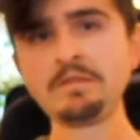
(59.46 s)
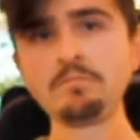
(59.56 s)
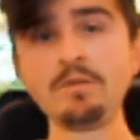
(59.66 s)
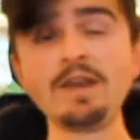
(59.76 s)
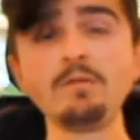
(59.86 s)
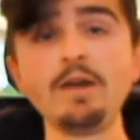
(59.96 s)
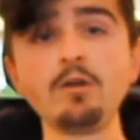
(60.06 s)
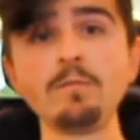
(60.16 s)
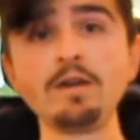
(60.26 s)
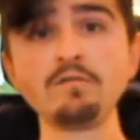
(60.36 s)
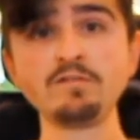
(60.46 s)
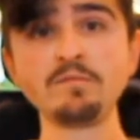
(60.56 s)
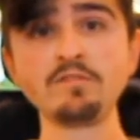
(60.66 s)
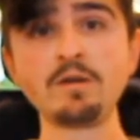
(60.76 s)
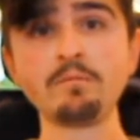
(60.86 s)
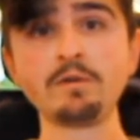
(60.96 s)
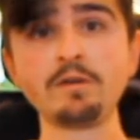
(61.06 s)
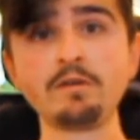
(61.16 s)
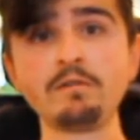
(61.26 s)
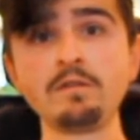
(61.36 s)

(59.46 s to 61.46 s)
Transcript: But anyway, I got my Christmas jumper.